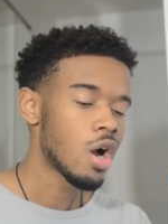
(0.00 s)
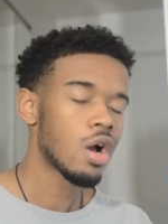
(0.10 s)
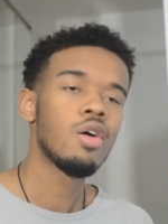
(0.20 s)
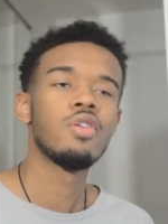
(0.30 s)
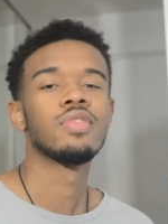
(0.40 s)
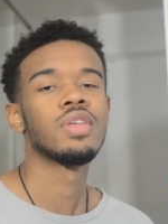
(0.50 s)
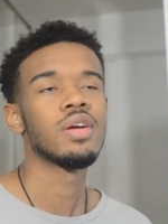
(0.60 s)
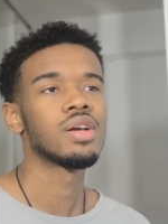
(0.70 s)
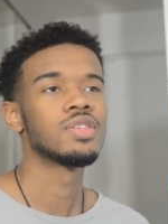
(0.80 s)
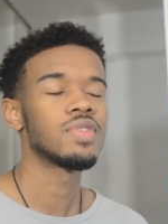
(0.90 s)
go over
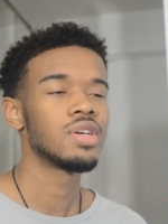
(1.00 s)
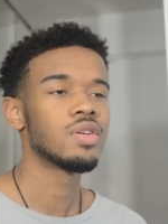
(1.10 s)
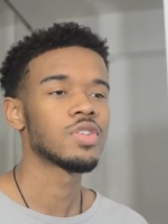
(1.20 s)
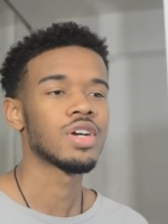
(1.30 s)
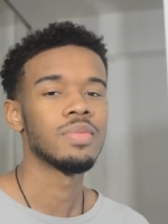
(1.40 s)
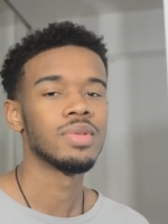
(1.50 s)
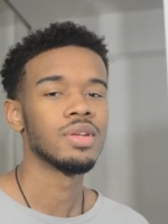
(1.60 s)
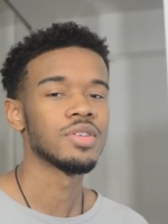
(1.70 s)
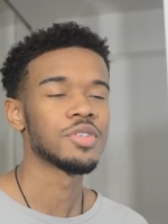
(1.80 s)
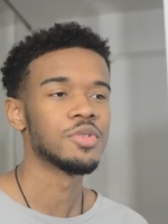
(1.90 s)
there because videos are coming
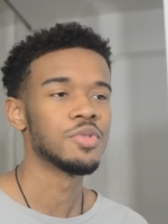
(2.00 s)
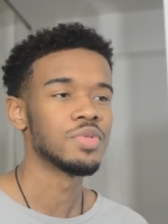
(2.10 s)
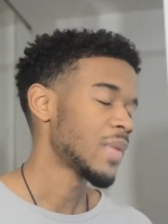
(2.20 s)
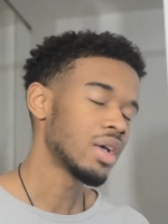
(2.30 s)
there soon.